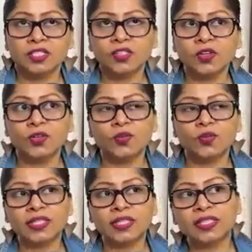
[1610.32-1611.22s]
So
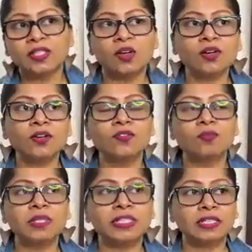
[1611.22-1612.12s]
there's a lot
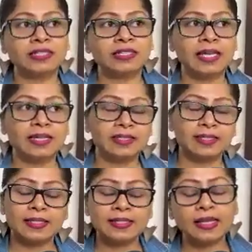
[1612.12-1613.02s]
of
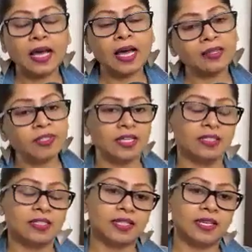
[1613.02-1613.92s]
misunderstanding. There's other
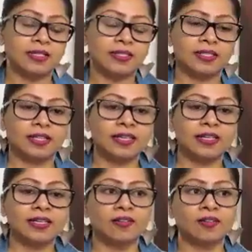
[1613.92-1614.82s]
misunderstandings that I
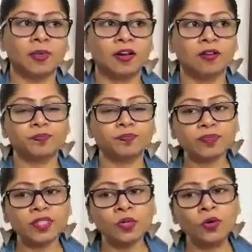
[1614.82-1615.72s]
hear about,
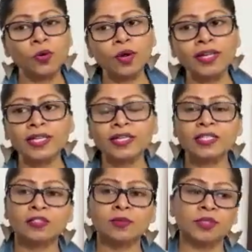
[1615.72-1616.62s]
oh, I need
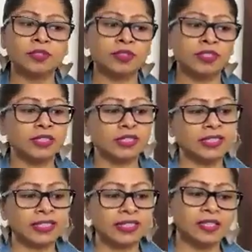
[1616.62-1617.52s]
to build a
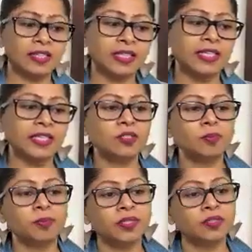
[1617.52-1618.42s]
clinic. I need to
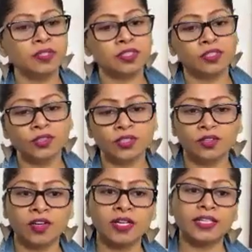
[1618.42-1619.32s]
build a
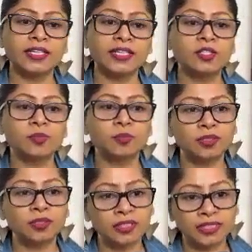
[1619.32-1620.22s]
studio. I need to
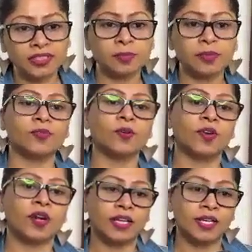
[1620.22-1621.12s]
build this
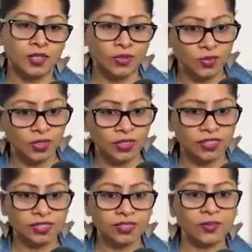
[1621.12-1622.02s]
before I can do
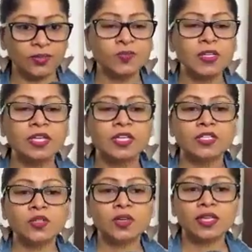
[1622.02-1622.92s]
this.
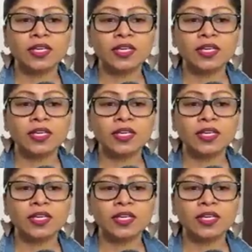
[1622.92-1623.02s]
So